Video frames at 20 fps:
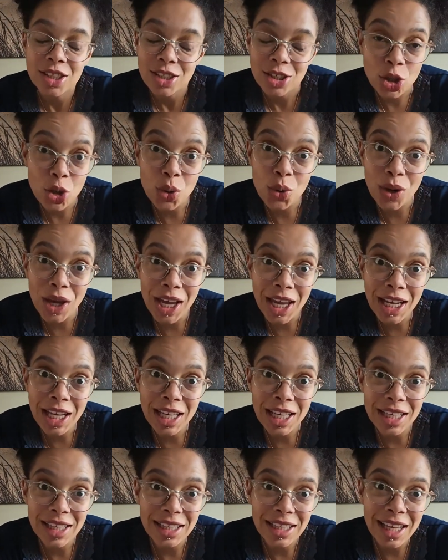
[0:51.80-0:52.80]
do it.
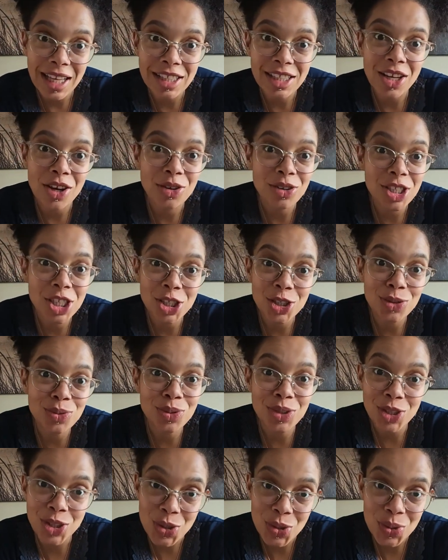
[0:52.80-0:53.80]
That's how
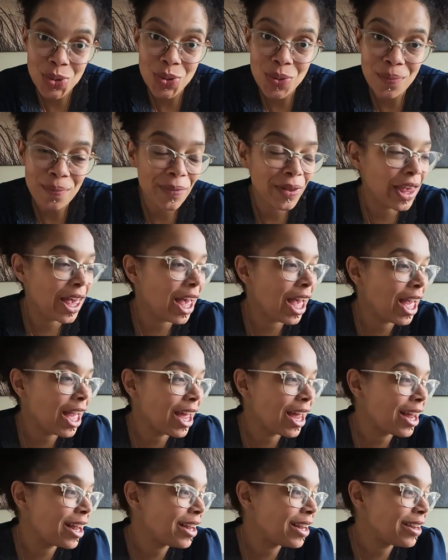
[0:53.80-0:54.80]
children do.
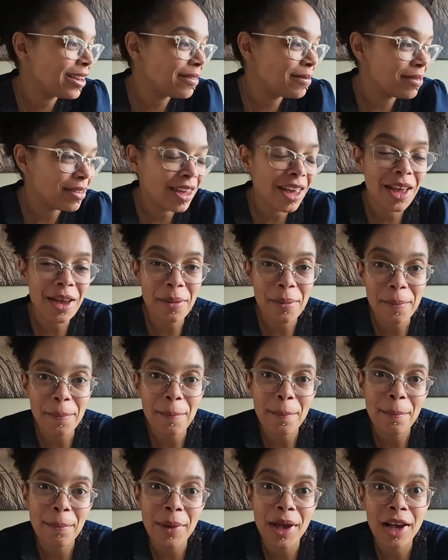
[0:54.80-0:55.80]
And yeah,
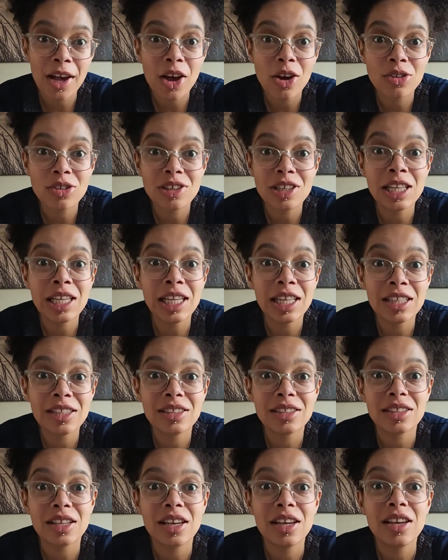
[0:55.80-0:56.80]
my couch
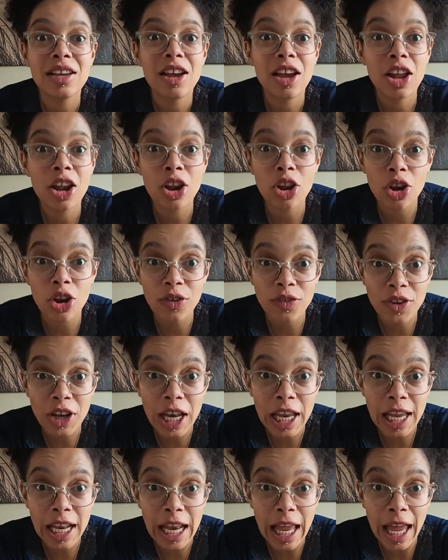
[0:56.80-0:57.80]
needs a lot of
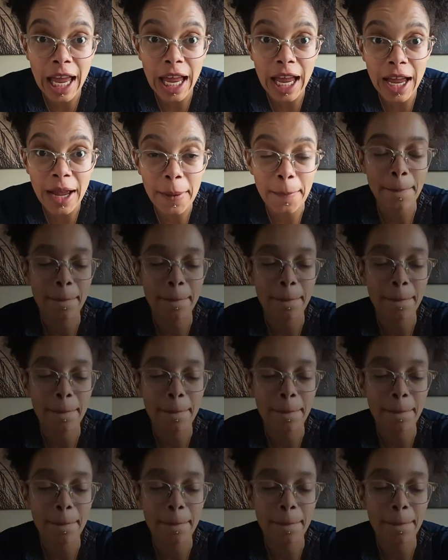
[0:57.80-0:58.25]
cleaning.